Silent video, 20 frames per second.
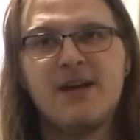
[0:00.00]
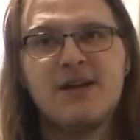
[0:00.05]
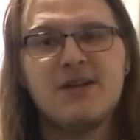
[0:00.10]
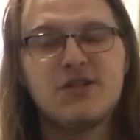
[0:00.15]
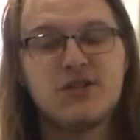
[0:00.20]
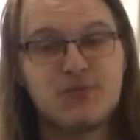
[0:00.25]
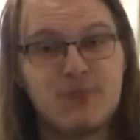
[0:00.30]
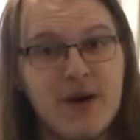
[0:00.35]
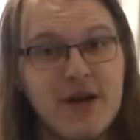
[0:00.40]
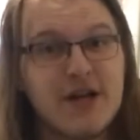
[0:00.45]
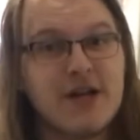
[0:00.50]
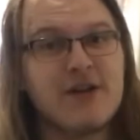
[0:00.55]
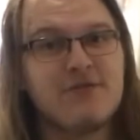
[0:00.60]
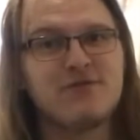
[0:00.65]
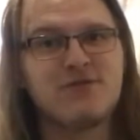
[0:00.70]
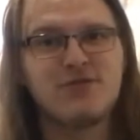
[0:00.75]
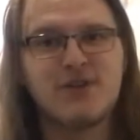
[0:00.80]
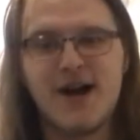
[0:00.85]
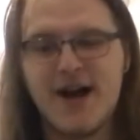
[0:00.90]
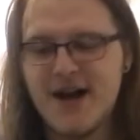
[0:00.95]
Speaking of
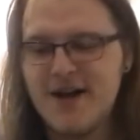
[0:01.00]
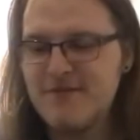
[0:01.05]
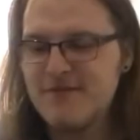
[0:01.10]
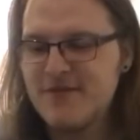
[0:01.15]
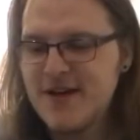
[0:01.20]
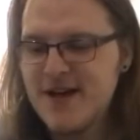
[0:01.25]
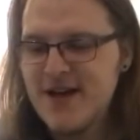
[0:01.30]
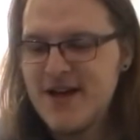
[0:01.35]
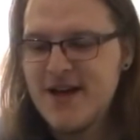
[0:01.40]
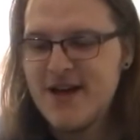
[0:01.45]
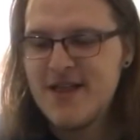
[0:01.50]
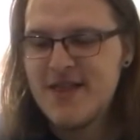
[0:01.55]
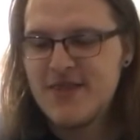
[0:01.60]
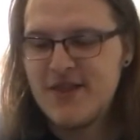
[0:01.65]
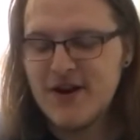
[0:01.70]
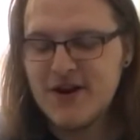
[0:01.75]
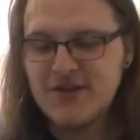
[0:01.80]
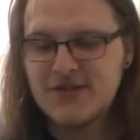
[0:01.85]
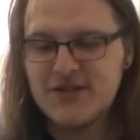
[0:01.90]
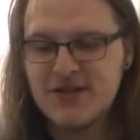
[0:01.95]
Triumph,
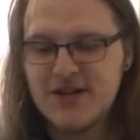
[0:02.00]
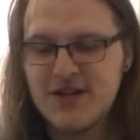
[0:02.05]
there's an